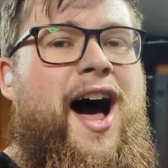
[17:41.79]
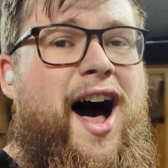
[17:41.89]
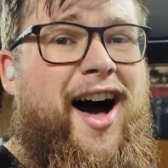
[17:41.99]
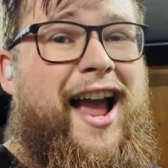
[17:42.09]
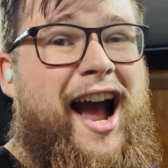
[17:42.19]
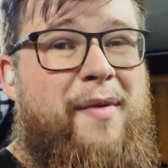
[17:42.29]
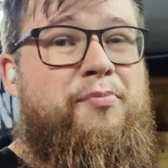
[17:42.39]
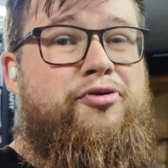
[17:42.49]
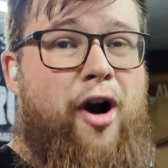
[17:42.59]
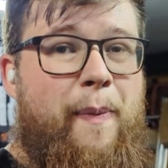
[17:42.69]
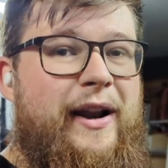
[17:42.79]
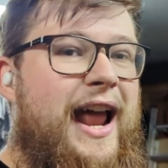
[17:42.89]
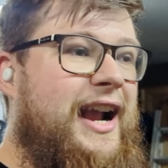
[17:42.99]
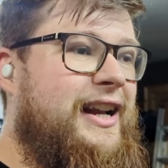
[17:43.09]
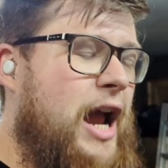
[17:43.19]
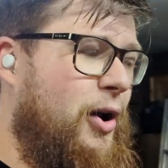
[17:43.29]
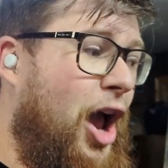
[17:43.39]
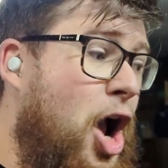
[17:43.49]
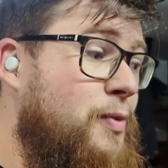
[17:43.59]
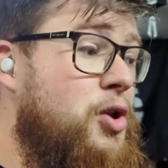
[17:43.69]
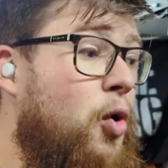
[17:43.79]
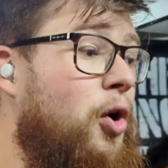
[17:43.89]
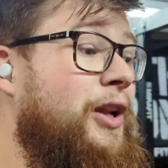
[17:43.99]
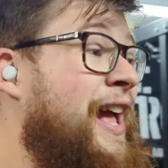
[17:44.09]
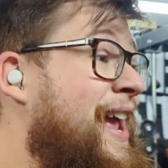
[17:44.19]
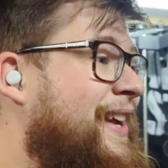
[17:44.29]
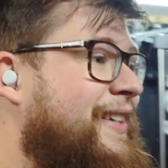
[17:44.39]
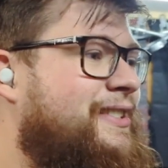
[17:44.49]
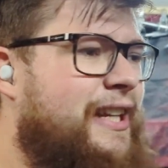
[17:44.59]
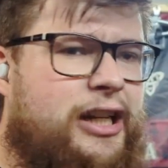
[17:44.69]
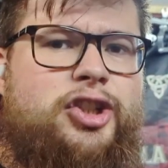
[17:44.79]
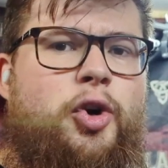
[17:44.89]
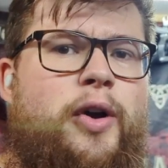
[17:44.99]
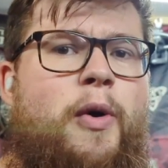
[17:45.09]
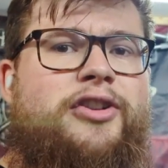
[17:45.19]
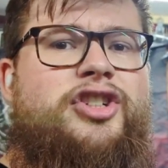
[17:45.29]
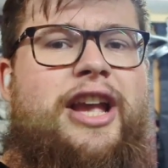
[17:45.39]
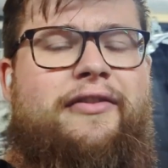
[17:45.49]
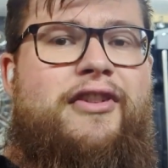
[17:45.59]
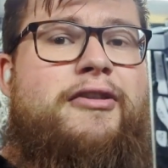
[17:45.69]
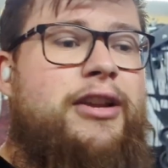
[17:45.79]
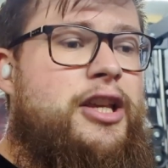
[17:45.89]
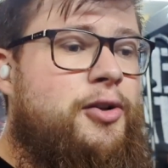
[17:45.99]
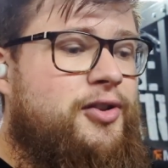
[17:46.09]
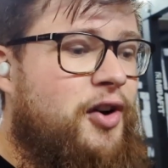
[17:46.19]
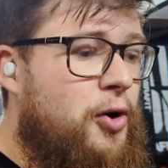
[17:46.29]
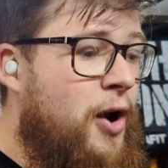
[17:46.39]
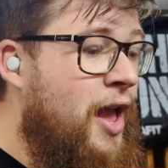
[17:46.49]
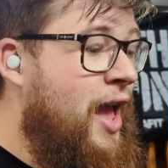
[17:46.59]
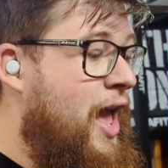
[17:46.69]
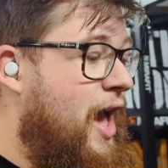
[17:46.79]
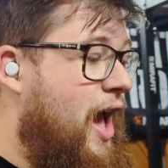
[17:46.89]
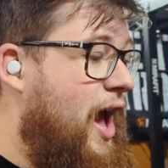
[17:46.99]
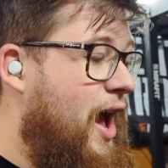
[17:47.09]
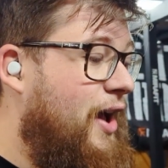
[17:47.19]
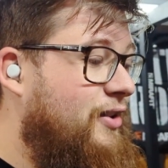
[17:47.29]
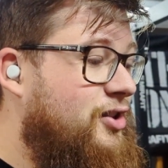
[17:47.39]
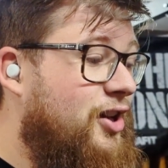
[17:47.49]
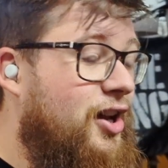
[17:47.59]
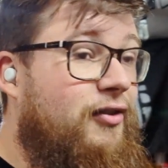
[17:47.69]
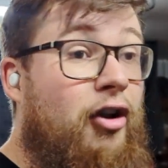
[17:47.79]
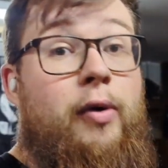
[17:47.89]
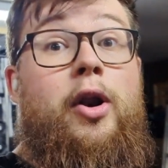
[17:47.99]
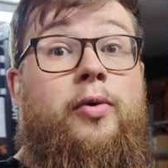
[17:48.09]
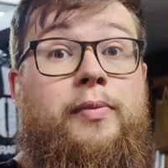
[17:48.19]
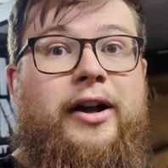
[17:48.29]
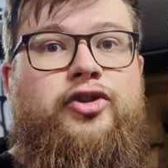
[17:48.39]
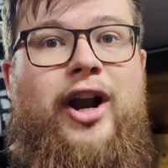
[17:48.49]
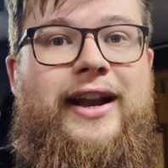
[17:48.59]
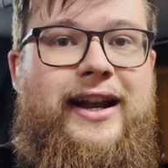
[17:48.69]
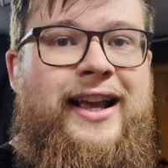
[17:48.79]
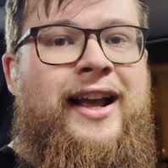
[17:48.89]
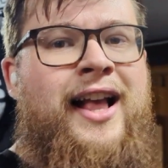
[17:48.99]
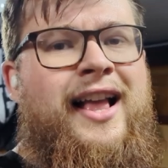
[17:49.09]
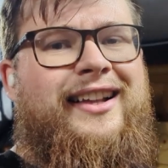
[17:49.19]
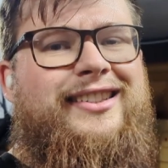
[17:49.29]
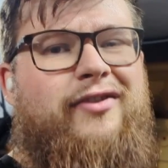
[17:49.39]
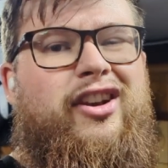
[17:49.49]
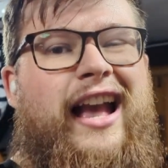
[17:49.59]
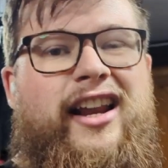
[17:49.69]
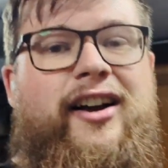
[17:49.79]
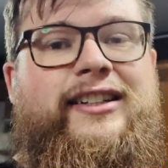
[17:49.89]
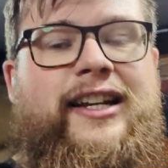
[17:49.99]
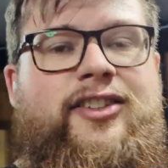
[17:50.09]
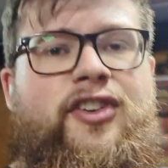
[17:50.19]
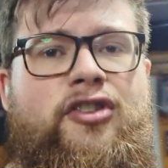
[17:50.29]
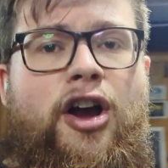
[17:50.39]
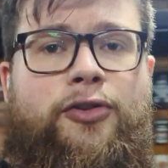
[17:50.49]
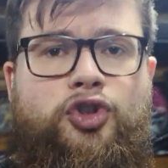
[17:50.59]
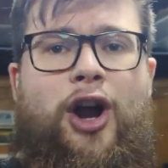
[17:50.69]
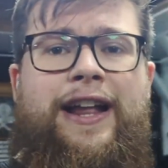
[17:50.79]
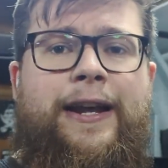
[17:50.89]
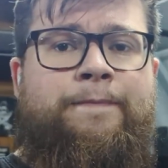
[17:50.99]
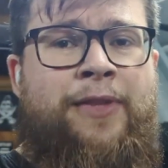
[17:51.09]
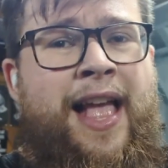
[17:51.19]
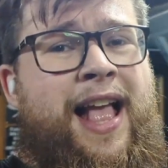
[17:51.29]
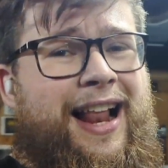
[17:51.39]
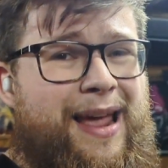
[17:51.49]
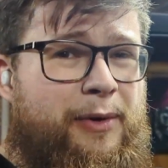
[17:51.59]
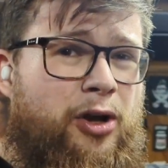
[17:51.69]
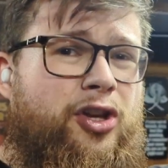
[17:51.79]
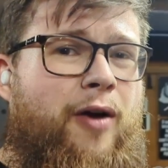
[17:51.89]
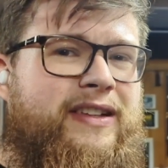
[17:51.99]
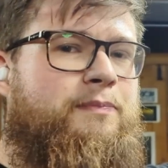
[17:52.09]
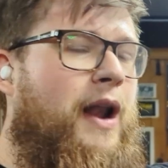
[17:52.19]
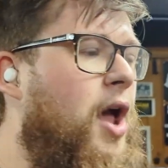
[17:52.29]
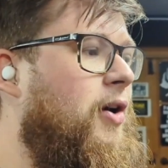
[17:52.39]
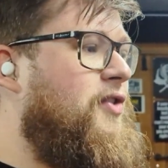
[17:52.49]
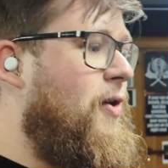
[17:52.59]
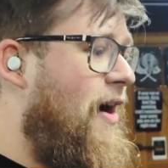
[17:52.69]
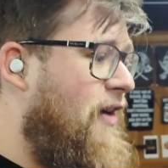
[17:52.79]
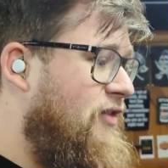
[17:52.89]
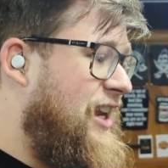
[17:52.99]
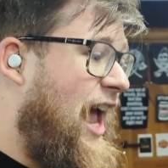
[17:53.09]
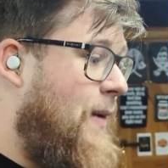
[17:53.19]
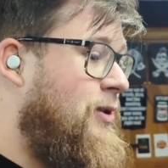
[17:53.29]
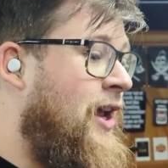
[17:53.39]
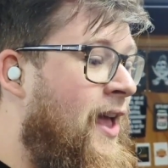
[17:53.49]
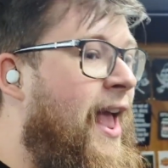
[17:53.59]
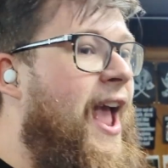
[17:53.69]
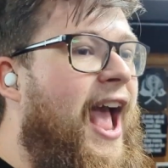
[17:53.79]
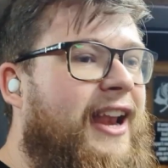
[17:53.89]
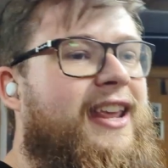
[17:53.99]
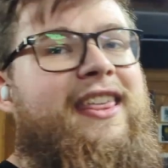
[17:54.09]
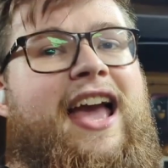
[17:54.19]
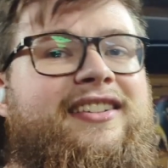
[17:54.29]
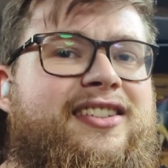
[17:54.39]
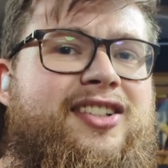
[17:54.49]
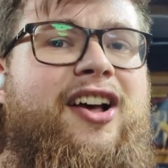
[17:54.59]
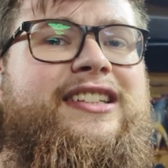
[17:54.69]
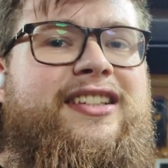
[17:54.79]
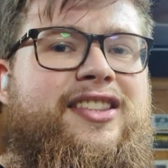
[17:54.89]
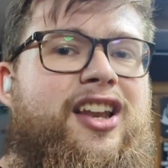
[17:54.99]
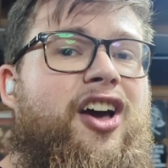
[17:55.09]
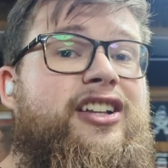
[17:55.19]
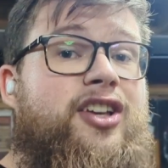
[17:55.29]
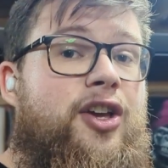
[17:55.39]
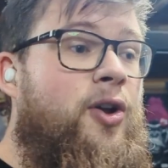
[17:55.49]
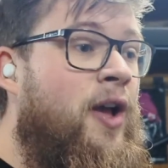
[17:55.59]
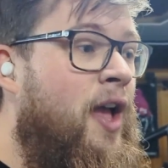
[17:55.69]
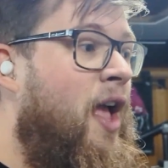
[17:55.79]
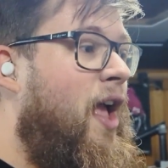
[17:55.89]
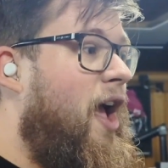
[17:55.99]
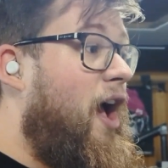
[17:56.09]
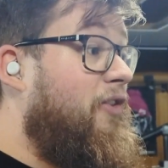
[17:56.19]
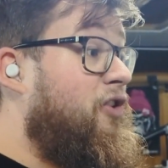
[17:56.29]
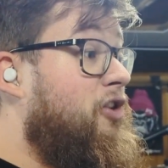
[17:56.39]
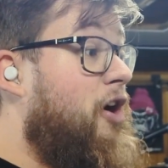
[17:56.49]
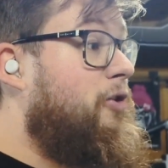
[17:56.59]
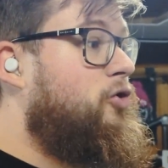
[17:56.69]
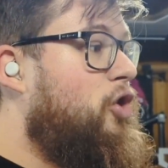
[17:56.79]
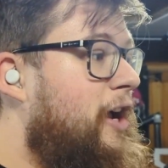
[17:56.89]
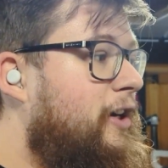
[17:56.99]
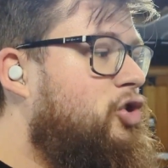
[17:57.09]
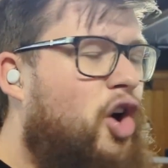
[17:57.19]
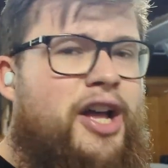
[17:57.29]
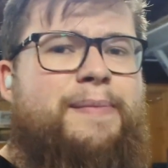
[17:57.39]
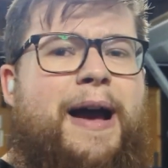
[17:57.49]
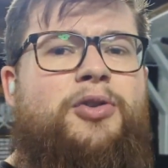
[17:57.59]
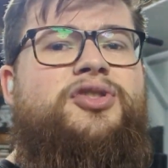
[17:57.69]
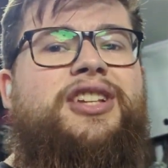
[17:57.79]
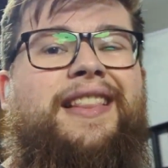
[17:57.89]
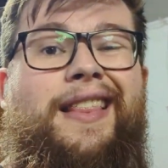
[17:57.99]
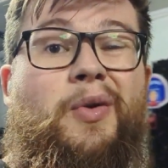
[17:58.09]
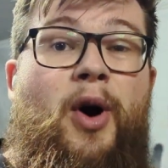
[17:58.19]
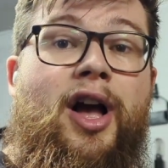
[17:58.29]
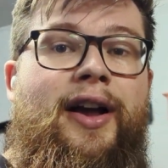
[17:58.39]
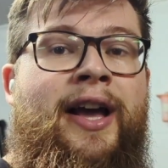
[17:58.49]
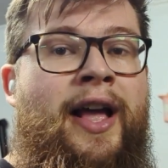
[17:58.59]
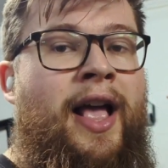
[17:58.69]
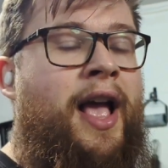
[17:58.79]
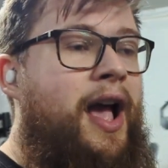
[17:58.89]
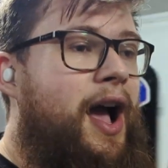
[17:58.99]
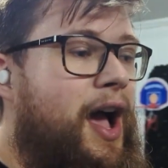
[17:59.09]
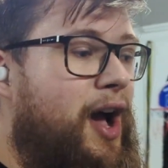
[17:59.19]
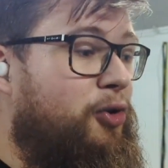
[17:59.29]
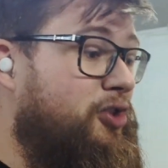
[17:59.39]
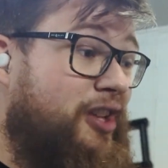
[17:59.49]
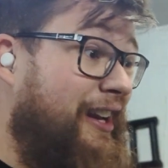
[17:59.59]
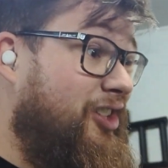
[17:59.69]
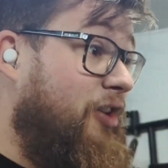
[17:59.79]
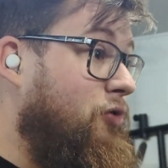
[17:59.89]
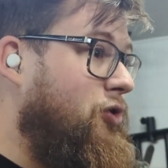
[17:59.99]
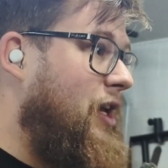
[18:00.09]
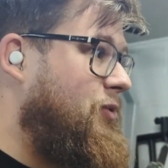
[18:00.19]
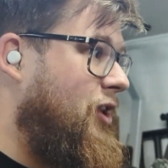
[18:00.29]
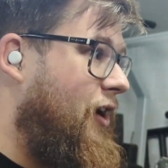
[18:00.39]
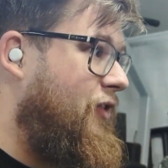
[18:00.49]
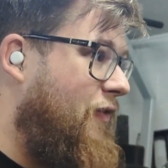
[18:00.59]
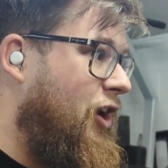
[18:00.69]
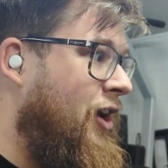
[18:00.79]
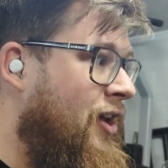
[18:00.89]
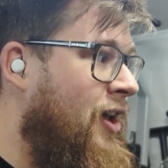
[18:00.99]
I am proper knackered now, and I hope you all did enjoy watching it and found it useful to follow along with my training. See if you can get any ideas for your own training. Let me know in the comments below if you have ever nabbed any of the exercises that I do for your own training, tried them out, seen that they work, or just any general tips that I've given.